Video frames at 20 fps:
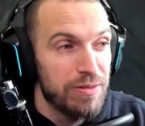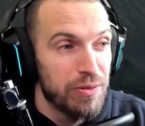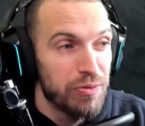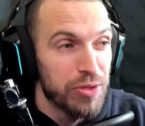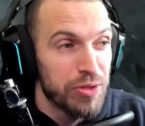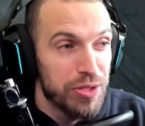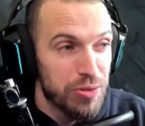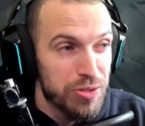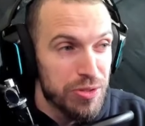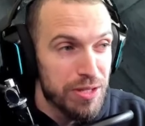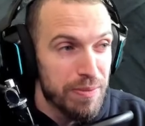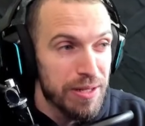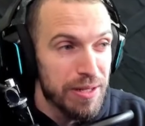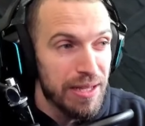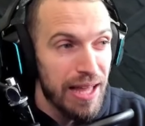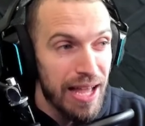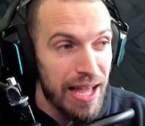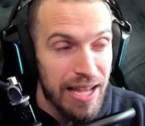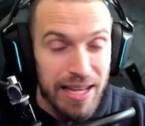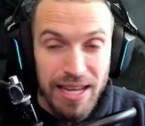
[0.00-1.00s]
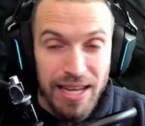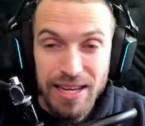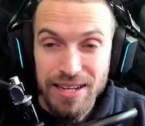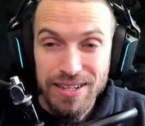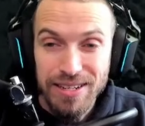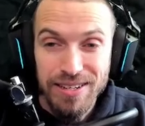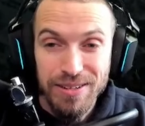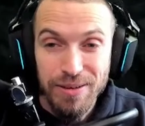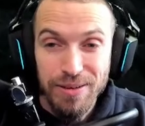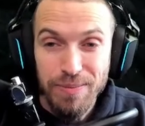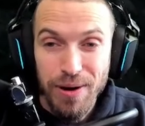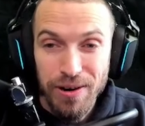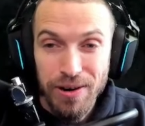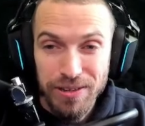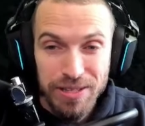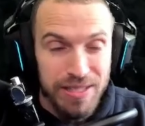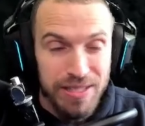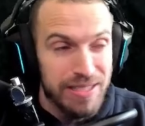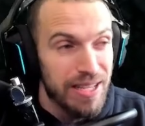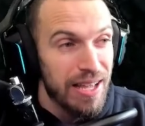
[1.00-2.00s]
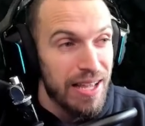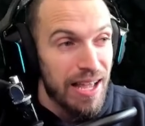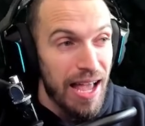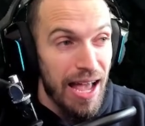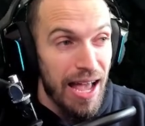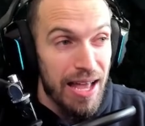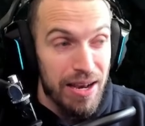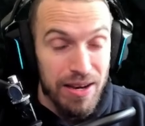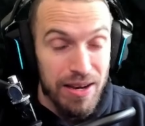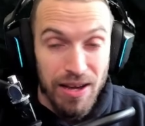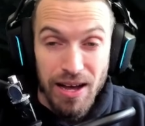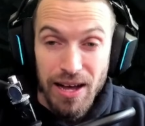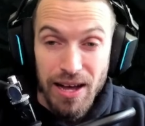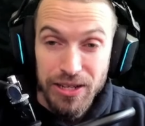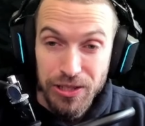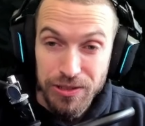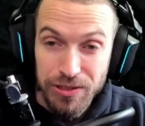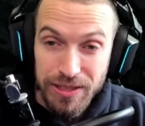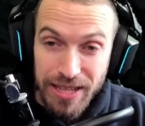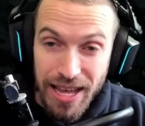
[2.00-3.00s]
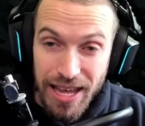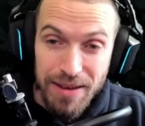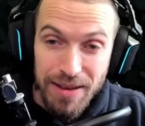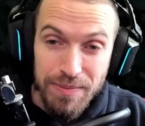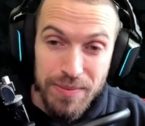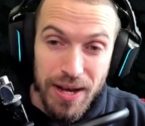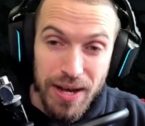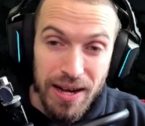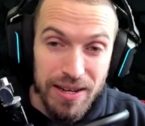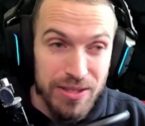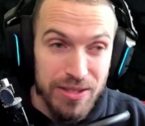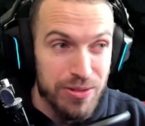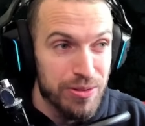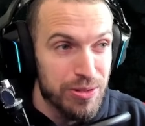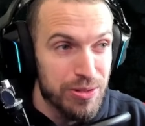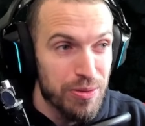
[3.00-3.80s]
reduce some of the lag in the parties and on your game console.